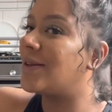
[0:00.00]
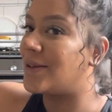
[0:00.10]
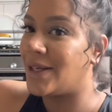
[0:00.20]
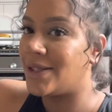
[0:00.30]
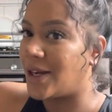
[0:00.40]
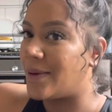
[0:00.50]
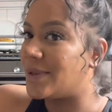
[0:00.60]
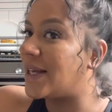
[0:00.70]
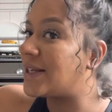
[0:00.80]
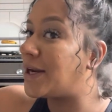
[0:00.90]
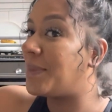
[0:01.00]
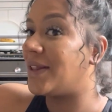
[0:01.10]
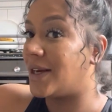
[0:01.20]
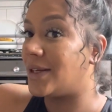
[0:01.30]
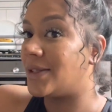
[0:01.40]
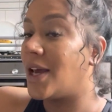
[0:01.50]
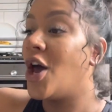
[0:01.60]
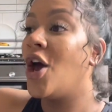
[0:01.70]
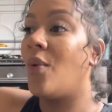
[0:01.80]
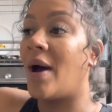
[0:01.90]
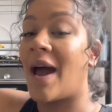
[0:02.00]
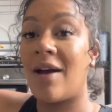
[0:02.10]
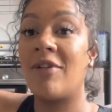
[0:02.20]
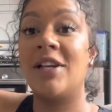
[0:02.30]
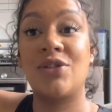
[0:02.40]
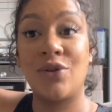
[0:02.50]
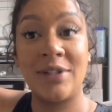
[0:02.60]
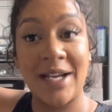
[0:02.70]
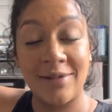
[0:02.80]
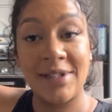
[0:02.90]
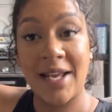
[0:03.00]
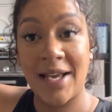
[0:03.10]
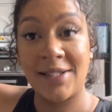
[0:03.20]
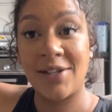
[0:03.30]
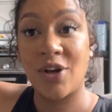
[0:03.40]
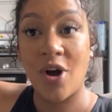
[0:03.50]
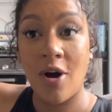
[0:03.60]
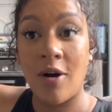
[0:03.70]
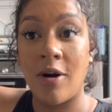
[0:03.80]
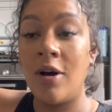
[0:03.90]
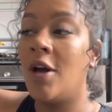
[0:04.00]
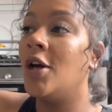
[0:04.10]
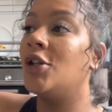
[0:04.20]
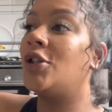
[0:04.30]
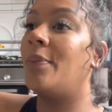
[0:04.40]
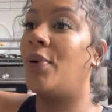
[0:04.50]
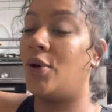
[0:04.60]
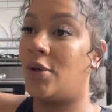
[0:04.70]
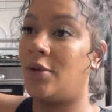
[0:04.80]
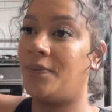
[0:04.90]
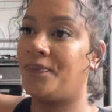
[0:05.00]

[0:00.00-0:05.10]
these times, they're telling me this, while Aaron has gone downstairs to the car to put